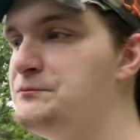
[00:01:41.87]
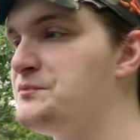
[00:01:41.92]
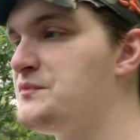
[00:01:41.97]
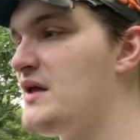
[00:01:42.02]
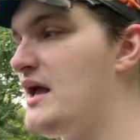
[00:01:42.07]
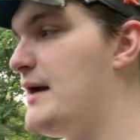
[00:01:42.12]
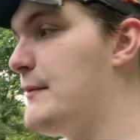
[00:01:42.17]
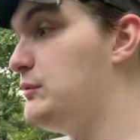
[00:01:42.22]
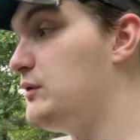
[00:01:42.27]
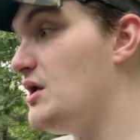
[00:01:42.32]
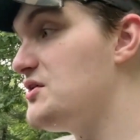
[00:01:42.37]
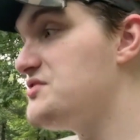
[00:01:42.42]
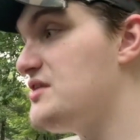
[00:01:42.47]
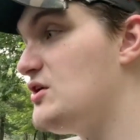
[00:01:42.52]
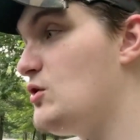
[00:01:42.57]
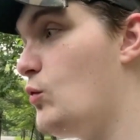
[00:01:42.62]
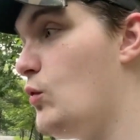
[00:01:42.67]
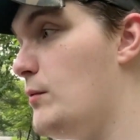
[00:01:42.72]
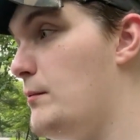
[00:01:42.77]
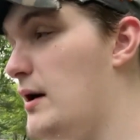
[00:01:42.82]
and plus I
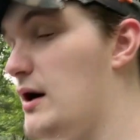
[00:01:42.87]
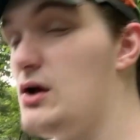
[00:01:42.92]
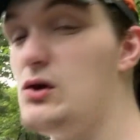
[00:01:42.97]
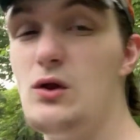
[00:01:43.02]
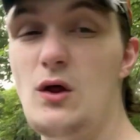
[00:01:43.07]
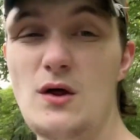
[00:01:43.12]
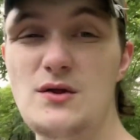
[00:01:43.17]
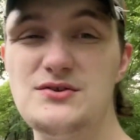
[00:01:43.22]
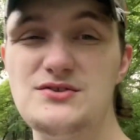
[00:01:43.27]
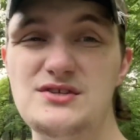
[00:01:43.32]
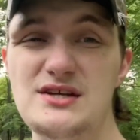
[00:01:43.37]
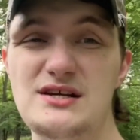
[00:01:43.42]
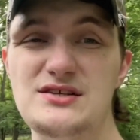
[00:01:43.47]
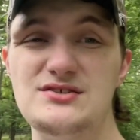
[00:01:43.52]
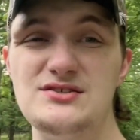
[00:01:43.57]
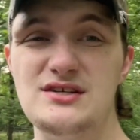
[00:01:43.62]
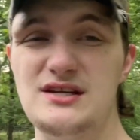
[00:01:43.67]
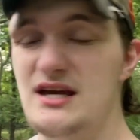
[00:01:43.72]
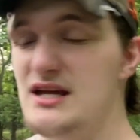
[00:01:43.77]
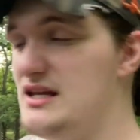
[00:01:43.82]
don't want my cloth
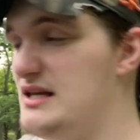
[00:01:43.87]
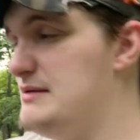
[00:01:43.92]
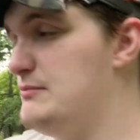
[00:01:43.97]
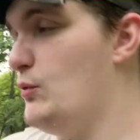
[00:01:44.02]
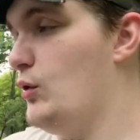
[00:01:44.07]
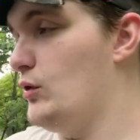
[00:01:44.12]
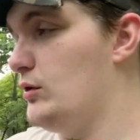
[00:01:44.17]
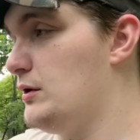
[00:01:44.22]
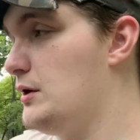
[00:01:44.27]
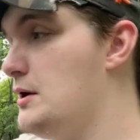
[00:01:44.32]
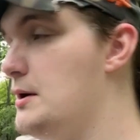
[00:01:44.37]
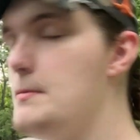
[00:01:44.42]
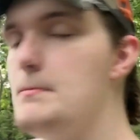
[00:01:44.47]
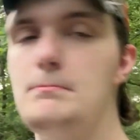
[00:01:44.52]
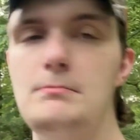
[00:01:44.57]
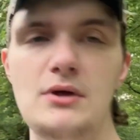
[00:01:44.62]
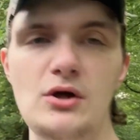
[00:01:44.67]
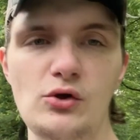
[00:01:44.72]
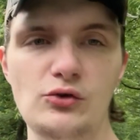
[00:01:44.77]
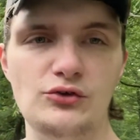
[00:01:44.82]
seats to get any more
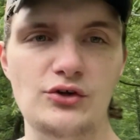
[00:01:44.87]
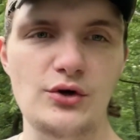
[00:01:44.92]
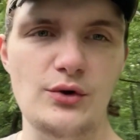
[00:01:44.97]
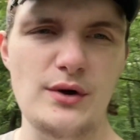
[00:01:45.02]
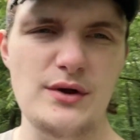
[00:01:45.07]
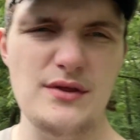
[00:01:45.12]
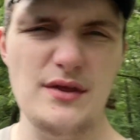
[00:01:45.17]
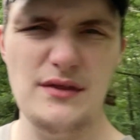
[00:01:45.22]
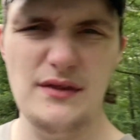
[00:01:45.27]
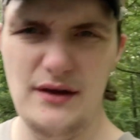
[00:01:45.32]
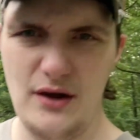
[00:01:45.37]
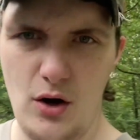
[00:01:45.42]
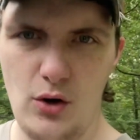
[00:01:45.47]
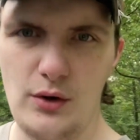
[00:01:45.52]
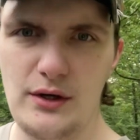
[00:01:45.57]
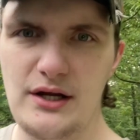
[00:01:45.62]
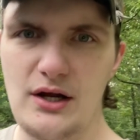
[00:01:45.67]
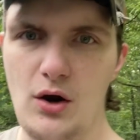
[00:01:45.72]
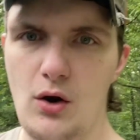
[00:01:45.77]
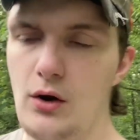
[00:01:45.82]
mildewy than they
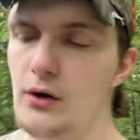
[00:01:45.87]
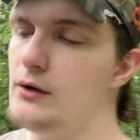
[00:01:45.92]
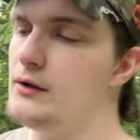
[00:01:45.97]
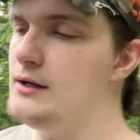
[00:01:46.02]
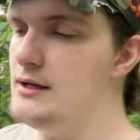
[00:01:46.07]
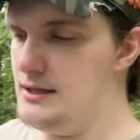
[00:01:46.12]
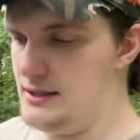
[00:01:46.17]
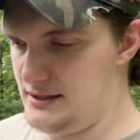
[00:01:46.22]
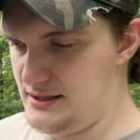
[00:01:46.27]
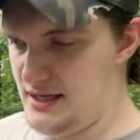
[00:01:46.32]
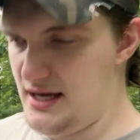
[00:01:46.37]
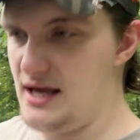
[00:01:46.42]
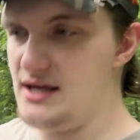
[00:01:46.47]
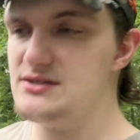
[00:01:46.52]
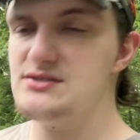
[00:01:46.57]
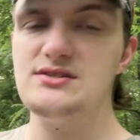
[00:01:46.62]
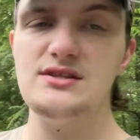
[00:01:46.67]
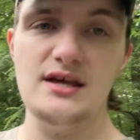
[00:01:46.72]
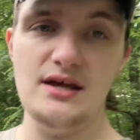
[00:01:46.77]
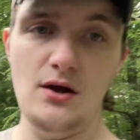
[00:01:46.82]
already are.
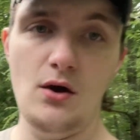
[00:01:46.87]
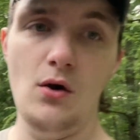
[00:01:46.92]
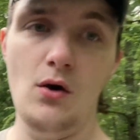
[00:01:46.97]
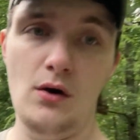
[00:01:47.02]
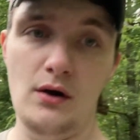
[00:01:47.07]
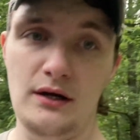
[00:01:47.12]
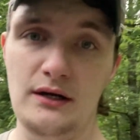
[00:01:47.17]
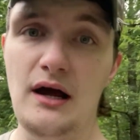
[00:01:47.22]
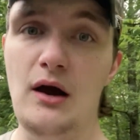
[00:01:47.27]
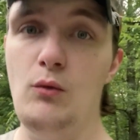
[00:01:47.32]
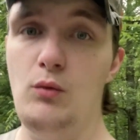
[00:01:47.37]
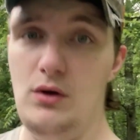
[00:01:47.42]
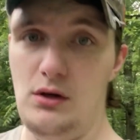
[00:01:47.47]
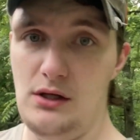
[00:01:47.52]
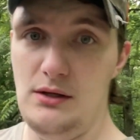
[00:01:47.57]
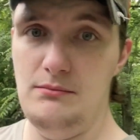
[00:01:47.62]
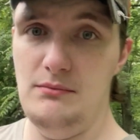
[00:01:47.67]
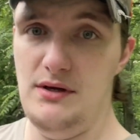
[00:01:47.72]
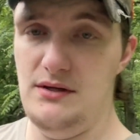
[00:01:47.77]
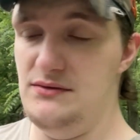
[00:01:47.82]
Yes, they are, and I
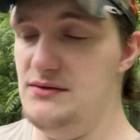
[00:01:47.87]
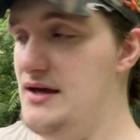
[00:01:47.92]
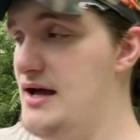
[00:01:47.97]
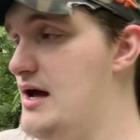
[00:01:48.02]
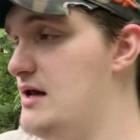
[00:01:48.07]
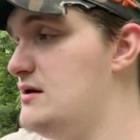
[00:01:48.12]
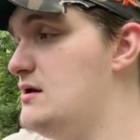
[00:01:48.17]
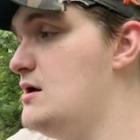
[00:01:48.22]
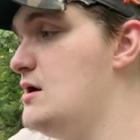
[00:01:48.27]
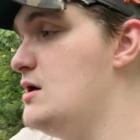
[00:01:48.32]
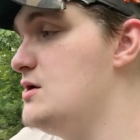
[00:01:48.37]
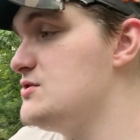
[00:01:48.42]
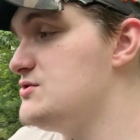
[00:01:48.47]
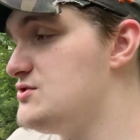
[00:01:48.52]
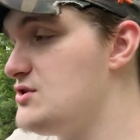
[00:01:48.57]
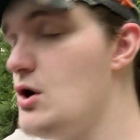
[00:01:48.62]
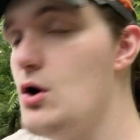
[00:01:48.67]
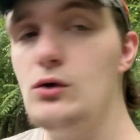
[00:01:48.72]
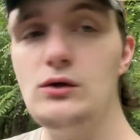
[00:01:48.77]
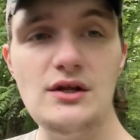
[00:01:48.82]
will admit that.
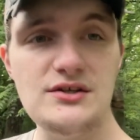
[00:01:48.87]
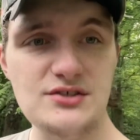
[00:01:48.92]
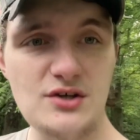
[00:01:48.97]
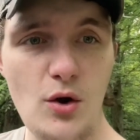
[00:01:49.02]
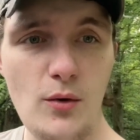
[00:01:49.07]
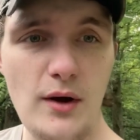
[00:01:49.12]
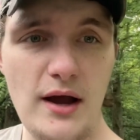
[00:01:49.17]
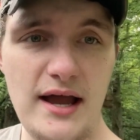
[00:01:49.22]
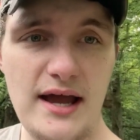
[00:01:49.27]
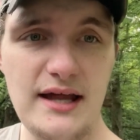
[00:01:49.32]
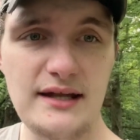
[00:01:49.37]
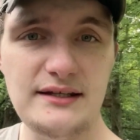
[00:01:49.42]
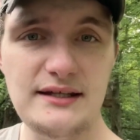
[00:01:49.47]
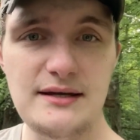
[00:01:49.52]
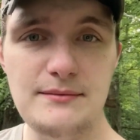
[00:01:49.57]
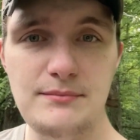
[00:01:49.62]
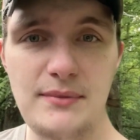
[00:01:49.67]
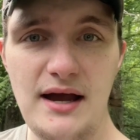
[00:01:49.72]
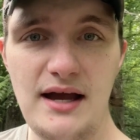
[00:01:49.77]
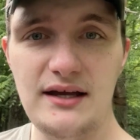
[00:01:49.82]
So let's go ahead and
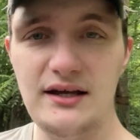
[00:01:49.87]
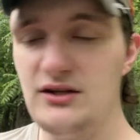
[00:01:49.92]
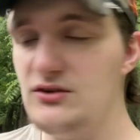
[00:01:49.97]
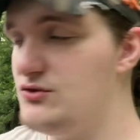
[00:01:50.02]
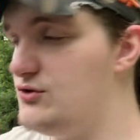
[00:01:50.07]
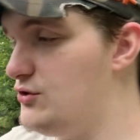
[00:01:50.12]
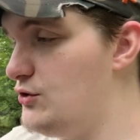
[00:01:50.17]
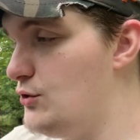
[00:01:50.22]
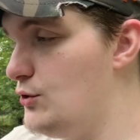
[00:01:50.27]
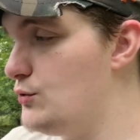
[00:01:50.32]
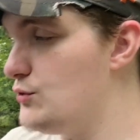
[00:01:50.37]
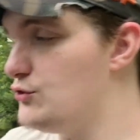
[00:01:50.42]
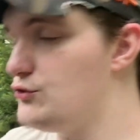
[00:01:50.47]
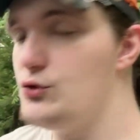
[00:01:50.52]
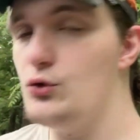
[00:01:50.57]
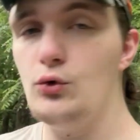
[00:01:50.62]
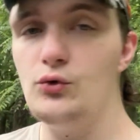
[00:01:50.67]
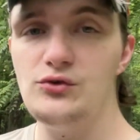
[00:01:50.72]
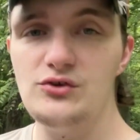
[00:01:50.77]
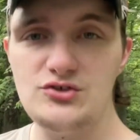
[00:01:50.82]
get back into the
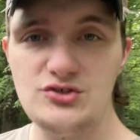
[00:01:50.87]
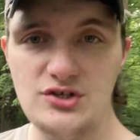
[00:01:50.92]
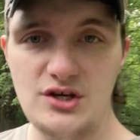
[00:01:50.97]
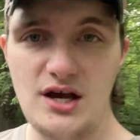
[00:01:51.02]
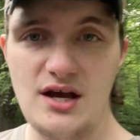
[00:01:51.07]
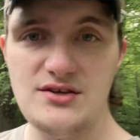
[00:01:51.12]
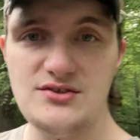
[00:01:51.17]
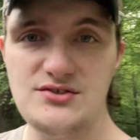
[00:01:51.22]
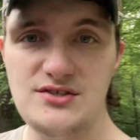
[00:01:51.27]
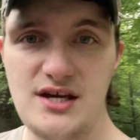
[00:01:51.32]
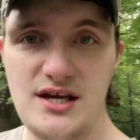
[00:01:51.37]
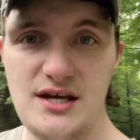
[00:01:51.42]
tools that you guys need.